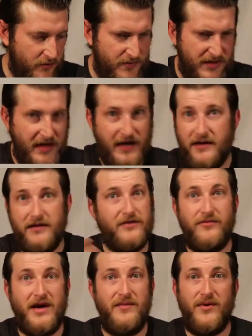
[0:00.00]
would be any of the
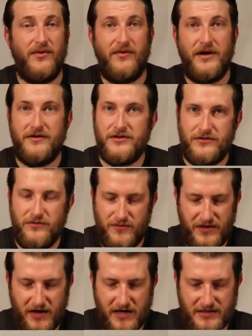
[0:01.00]
Rainbow Rares would
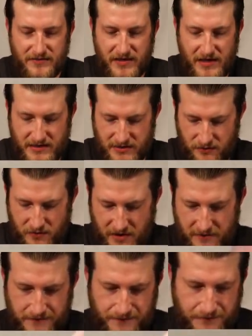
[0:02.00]
be awesome as
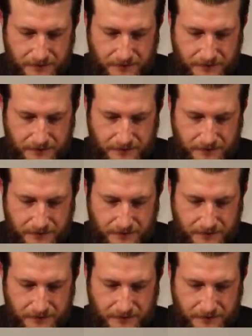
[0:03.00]
well.